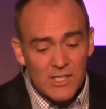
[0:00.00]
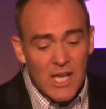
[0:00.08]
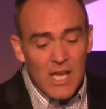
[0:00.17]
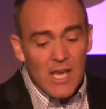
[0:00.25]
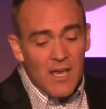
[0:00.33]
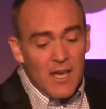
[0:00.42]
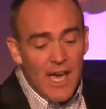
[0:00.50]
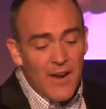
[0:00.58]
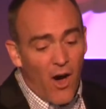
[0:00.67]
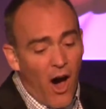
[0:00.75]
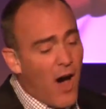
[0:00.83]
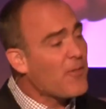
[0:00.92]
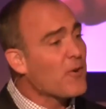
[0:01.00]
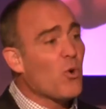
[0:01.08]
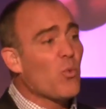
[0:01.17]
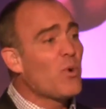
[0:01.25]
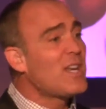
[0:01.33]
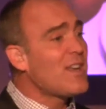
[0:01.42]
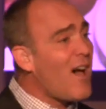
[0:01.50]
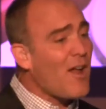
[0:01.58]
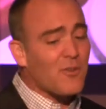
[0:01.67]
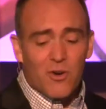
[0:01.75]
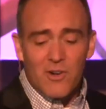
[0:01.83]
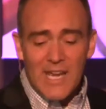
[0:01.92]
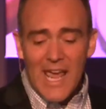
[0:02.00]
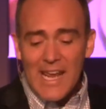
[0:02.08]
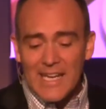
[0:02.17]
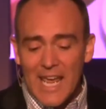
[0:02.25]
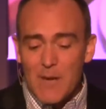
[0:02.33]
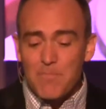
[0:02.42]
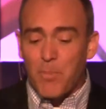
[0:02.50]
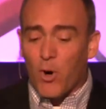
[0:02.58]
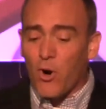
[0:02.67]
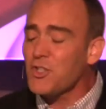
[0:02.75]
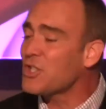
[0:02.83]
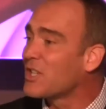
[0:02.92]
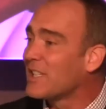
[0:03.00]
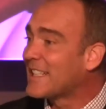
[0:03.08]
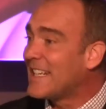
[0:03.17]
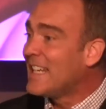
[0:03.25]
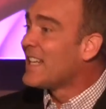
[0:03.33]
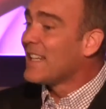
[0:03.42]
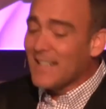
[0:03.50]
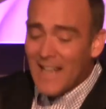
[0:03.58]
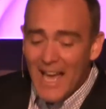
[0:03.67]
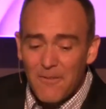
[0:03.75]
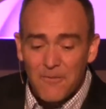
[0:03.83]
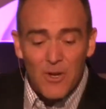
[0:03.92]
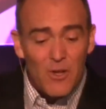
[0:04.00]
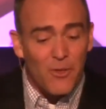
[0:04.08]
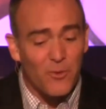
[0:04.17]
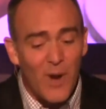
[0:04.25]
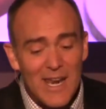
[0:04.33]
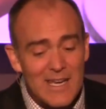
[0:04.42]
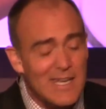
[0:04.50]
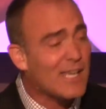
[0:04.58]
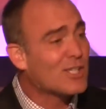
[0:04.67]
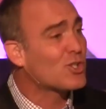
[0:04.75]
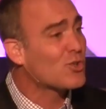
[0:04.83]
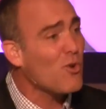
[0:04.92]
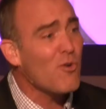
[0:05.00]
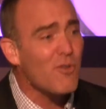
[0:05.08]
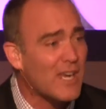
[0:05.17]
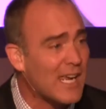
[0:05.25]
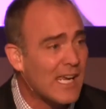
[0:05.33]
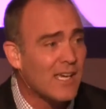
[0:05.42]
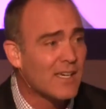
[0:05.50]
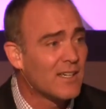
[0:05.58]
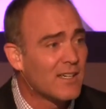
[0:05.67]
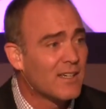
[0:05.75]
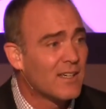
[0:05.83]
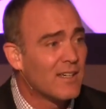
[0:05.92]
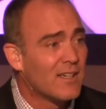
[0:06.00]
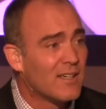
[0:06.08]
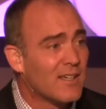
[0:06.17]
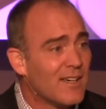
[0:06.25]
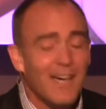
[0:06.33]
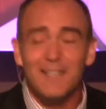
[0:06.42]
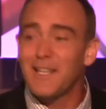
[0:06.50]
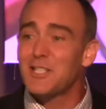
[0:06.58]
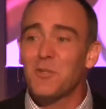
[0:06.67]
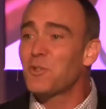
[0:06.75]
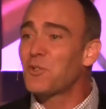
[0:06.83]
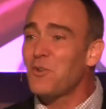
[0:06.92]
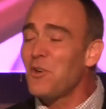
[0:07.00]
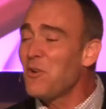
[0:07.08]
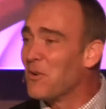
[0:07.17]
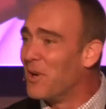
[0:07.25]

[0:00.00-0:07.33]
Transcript: An author would not create a personally life threatening story unless it were true.